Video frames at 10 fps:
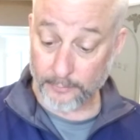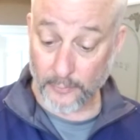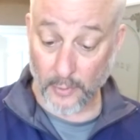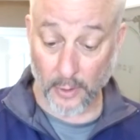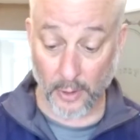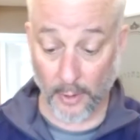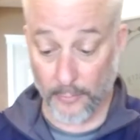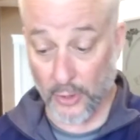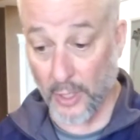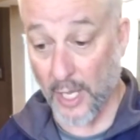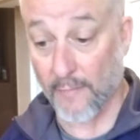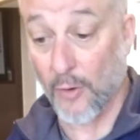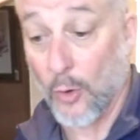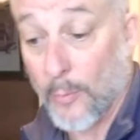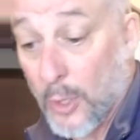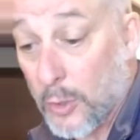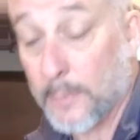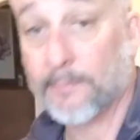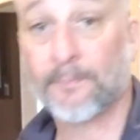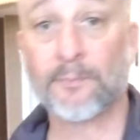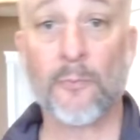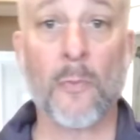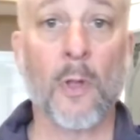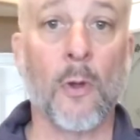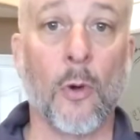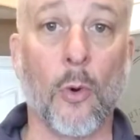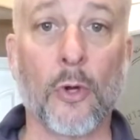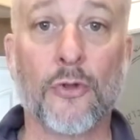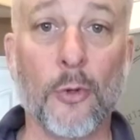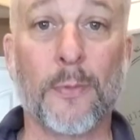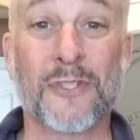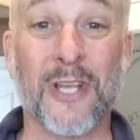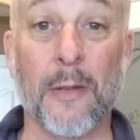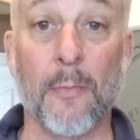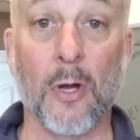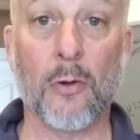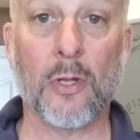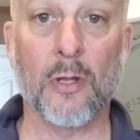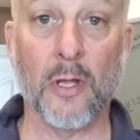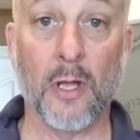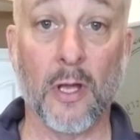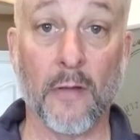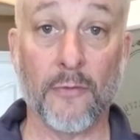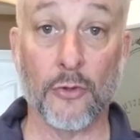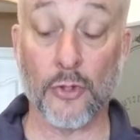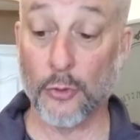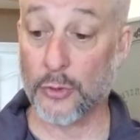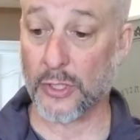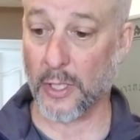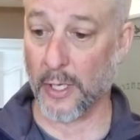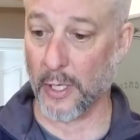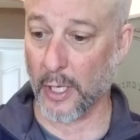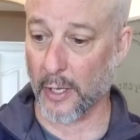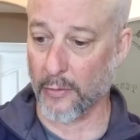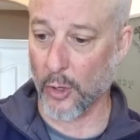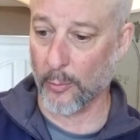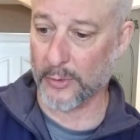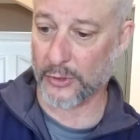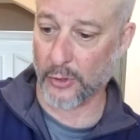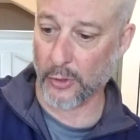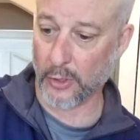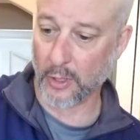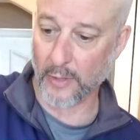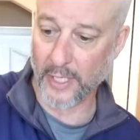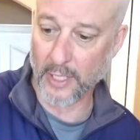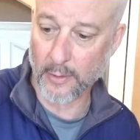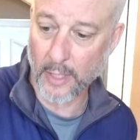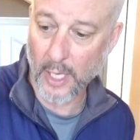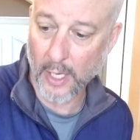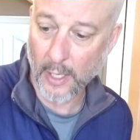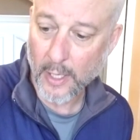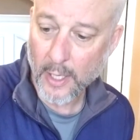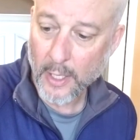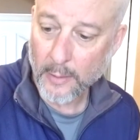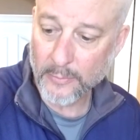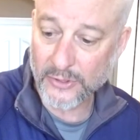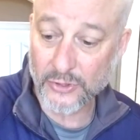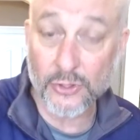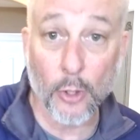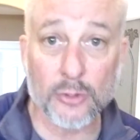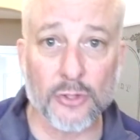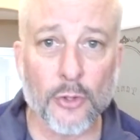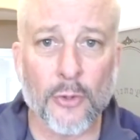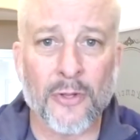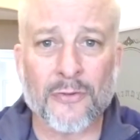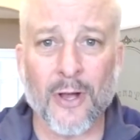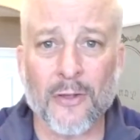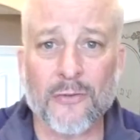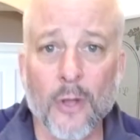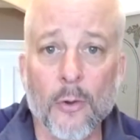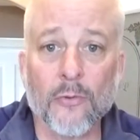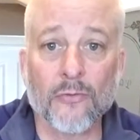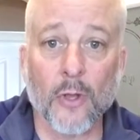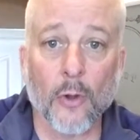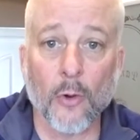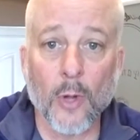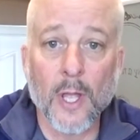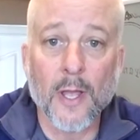You can have whole milk or 2% milk if you choose. I know Mr. Kling and Mrs. Stokes are doing this also. So